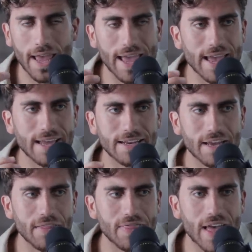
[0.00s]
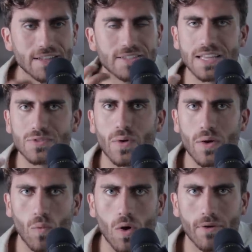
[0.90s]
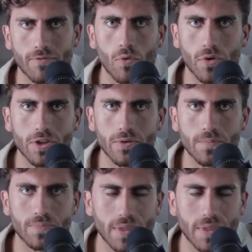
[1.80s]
And uh, that's that's what I want for you.